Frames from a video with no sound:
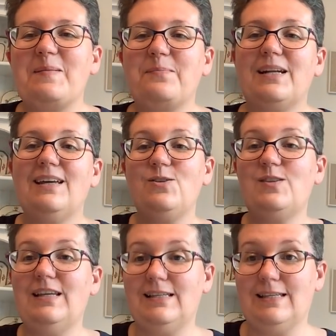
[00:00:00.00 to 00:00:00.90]
But I use
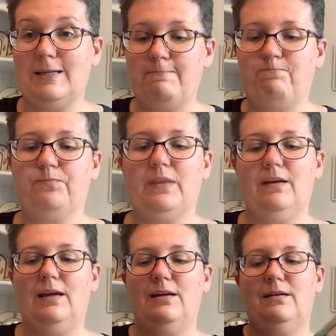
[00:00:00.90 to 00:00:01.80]
this
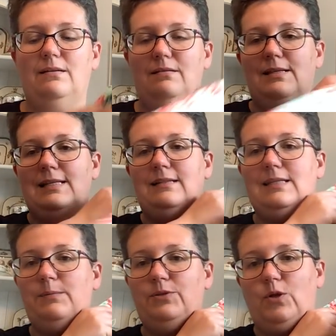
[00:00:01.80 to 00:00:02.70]
little
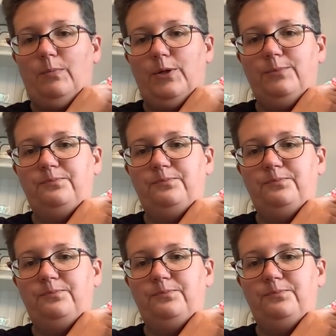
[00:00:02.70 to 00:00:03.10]
table topper